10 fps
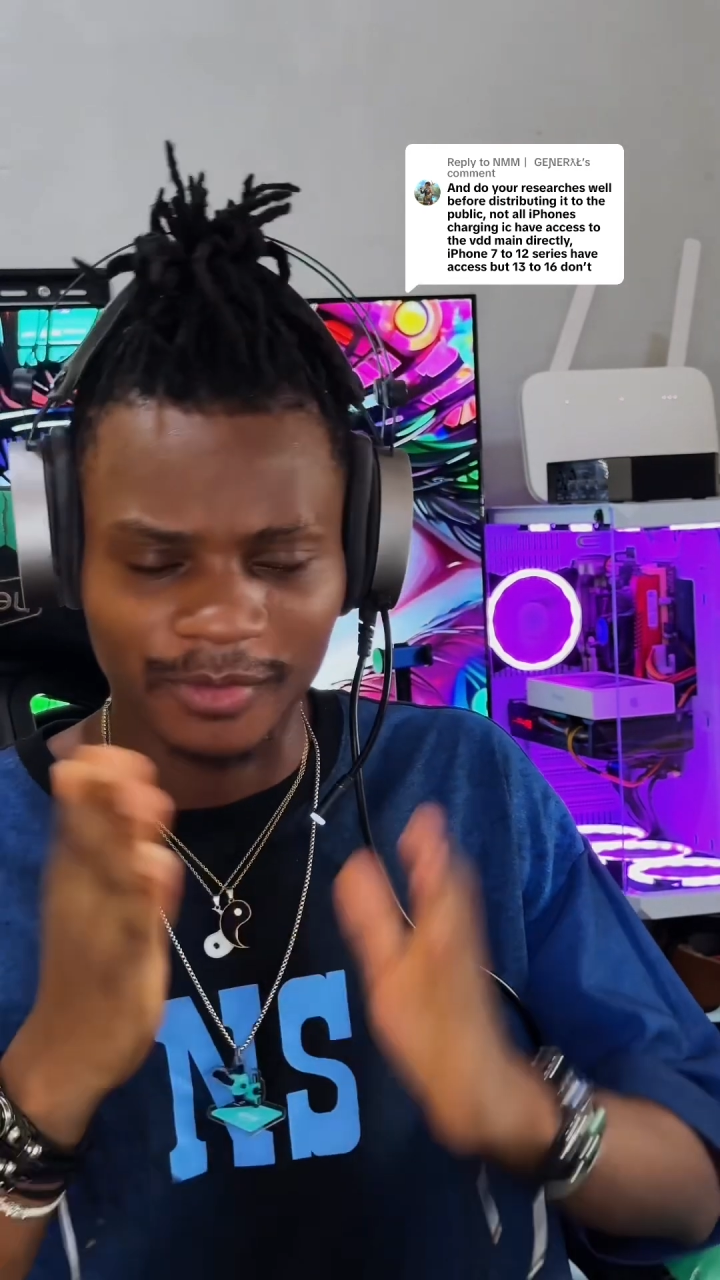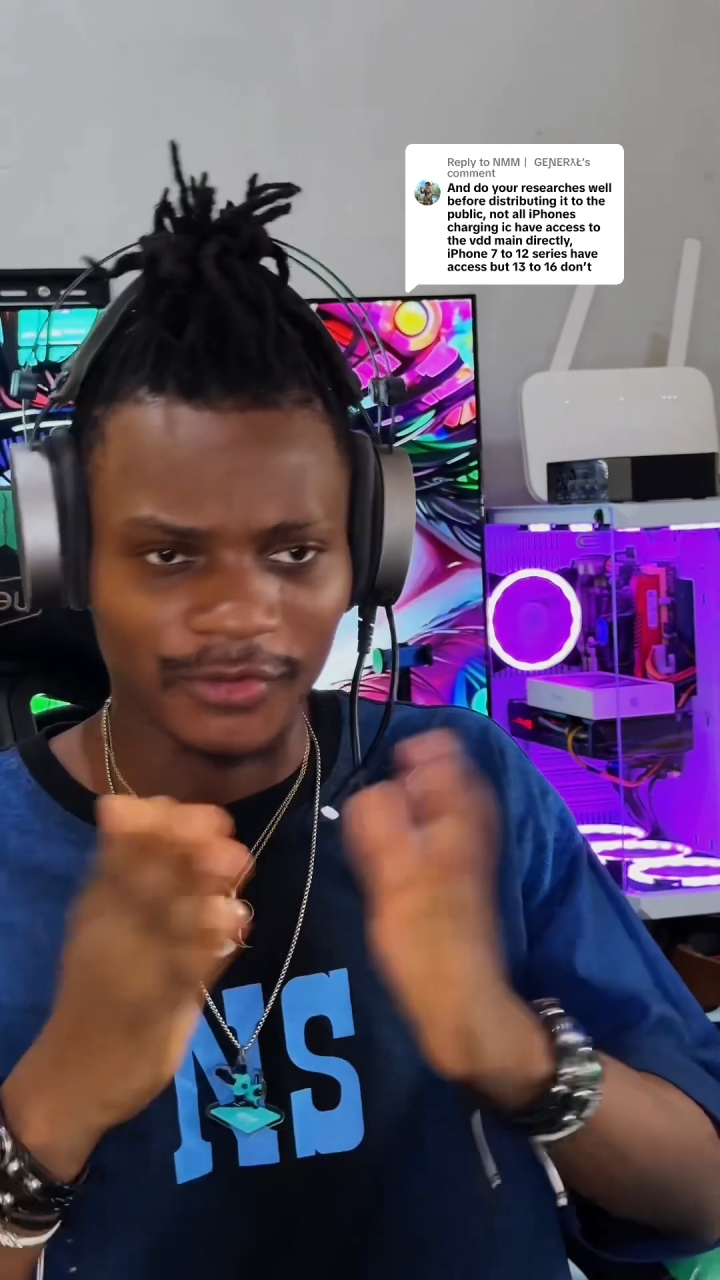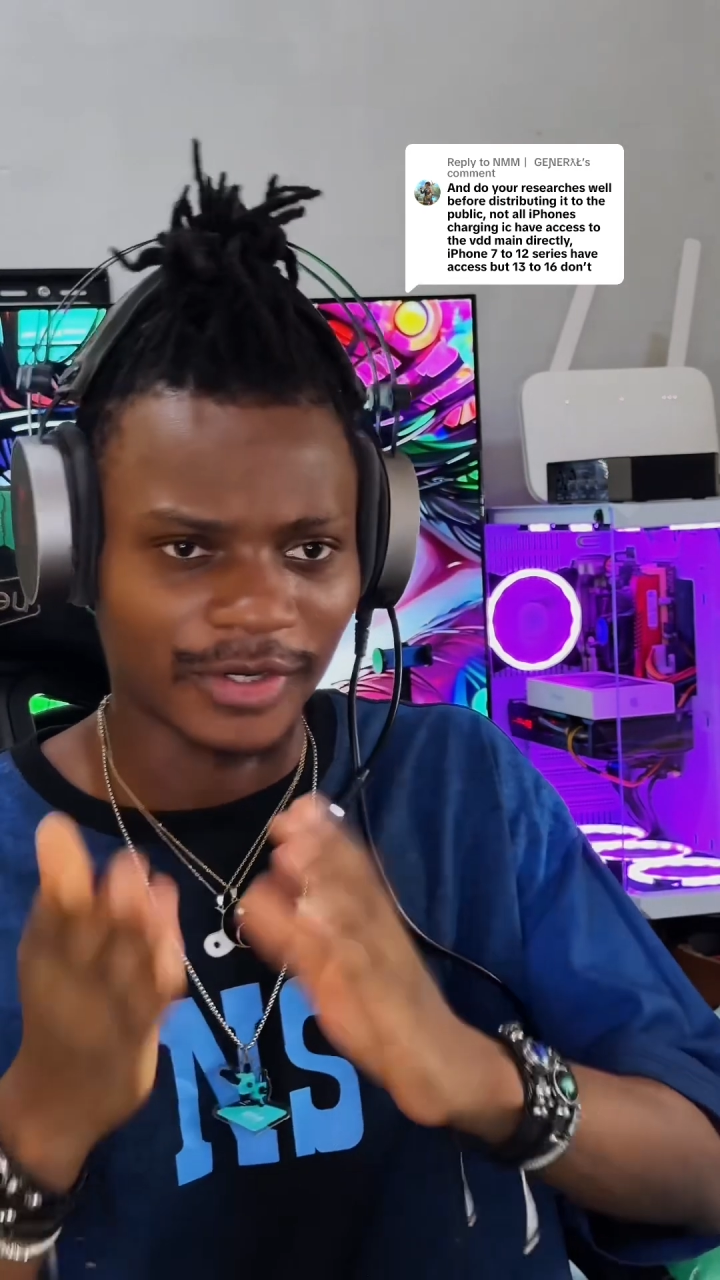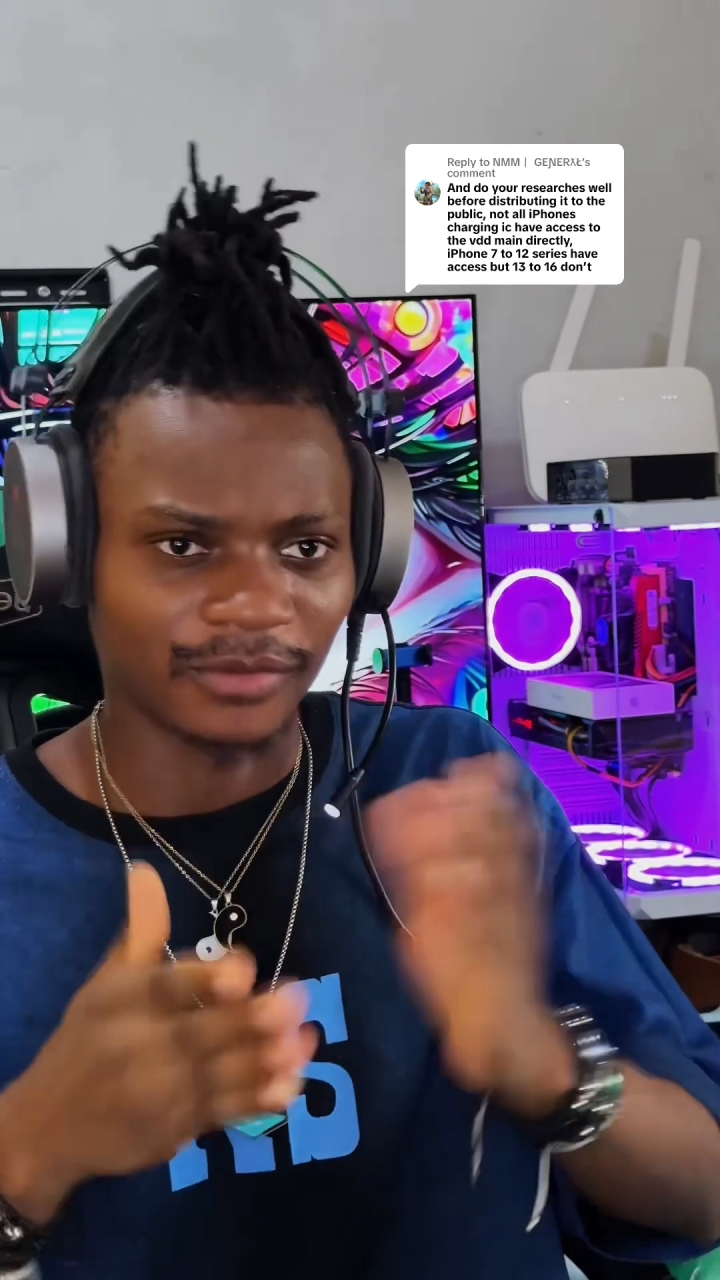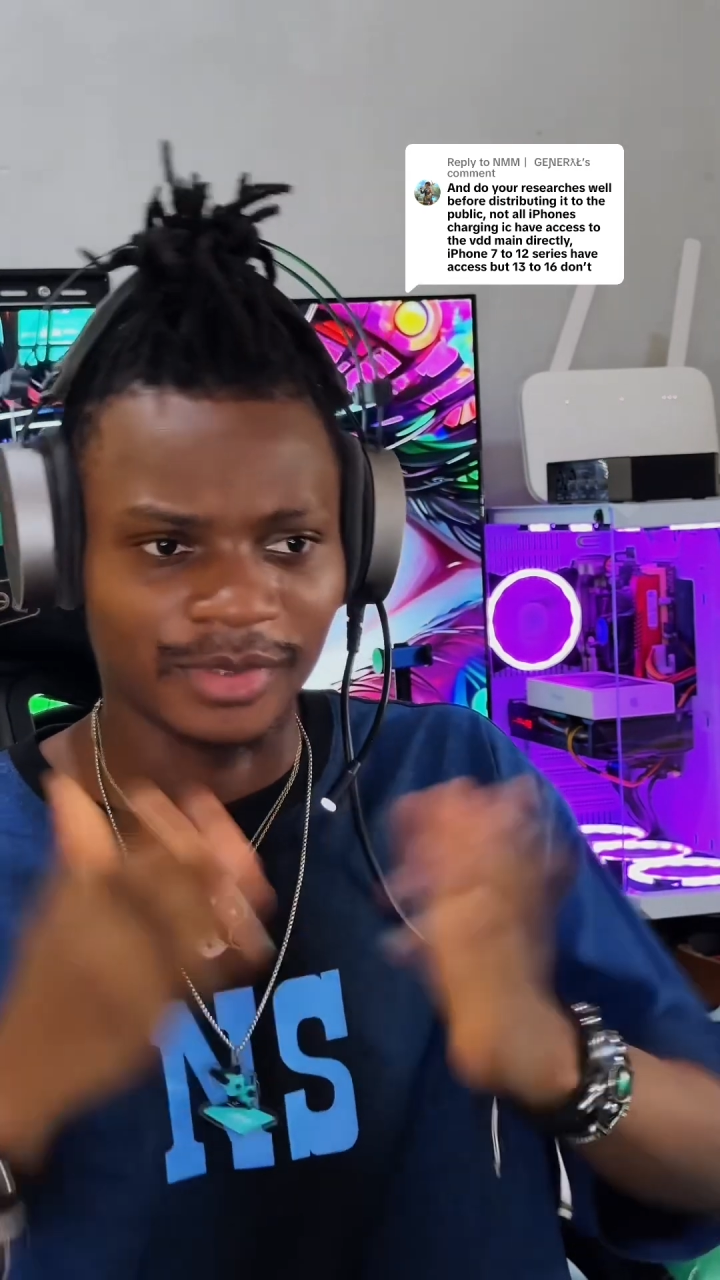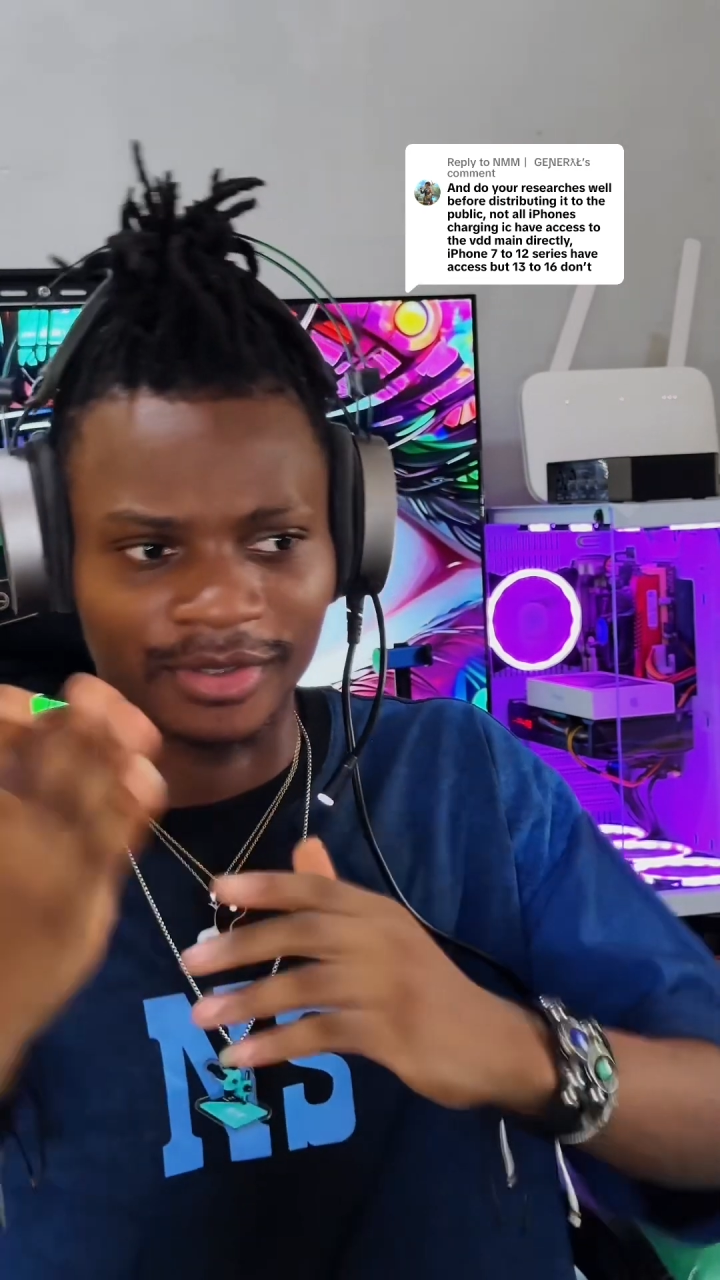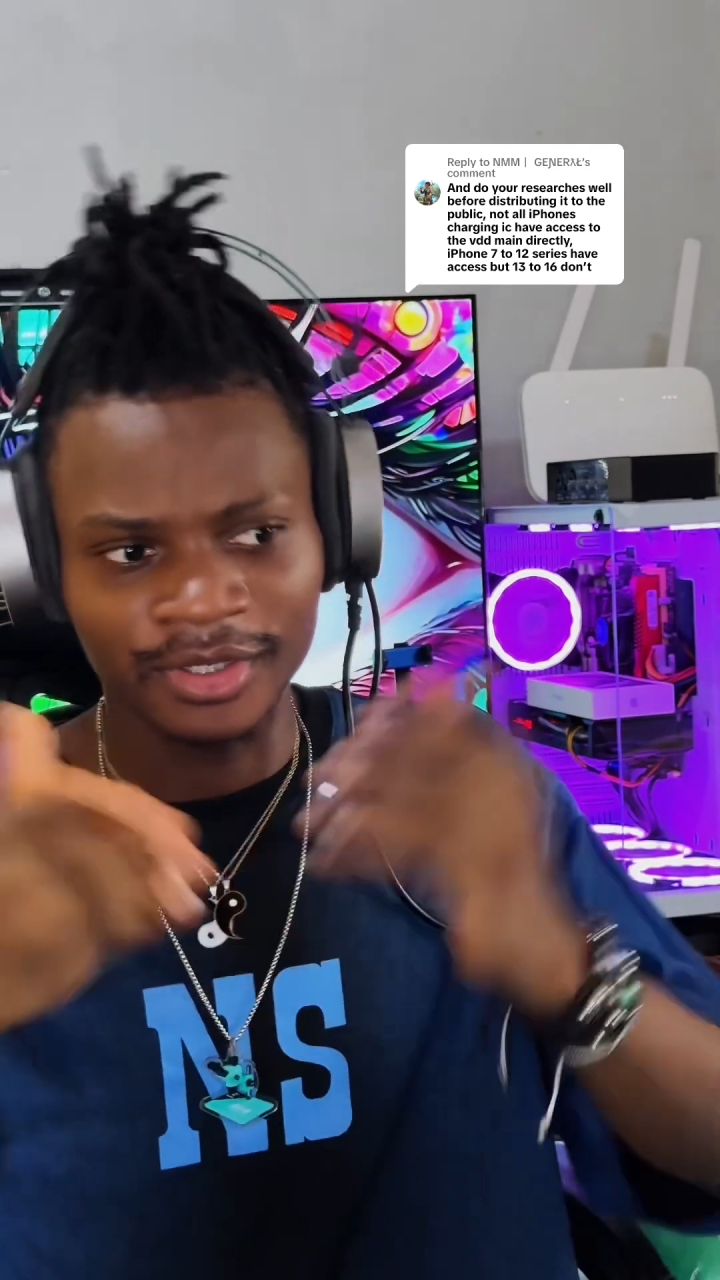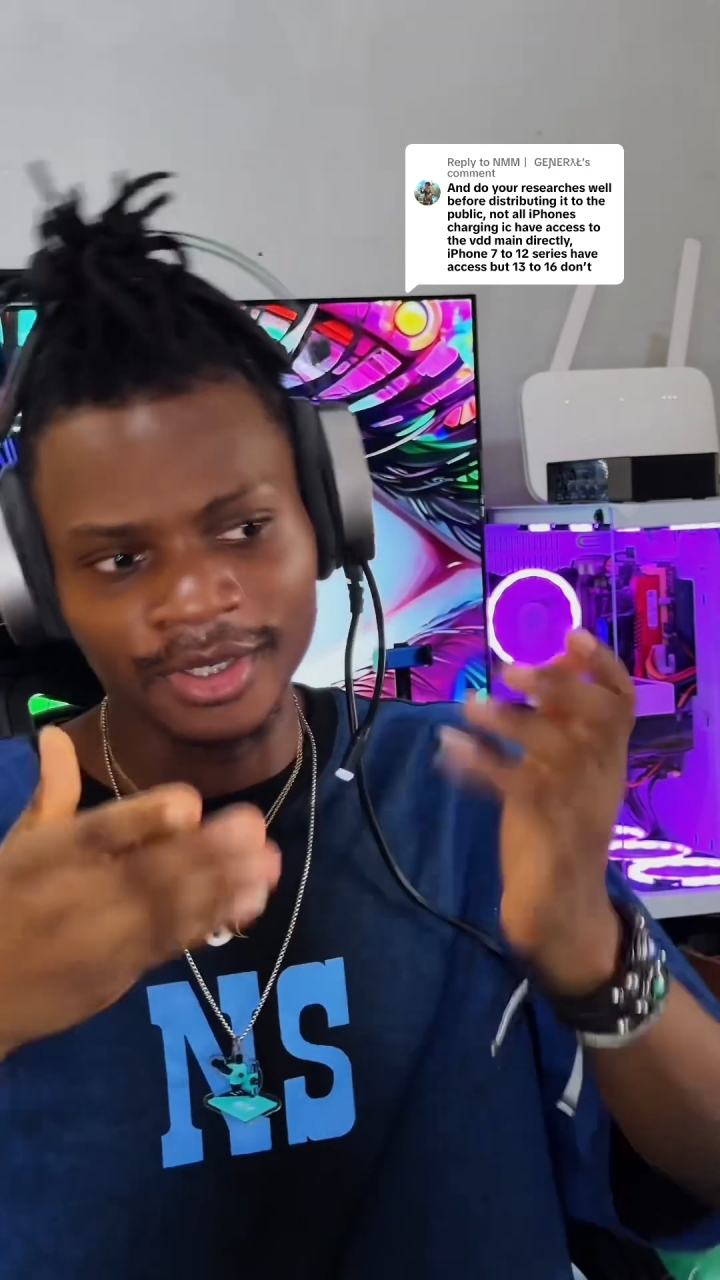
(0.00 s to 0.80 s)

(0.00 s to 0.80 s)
around uh,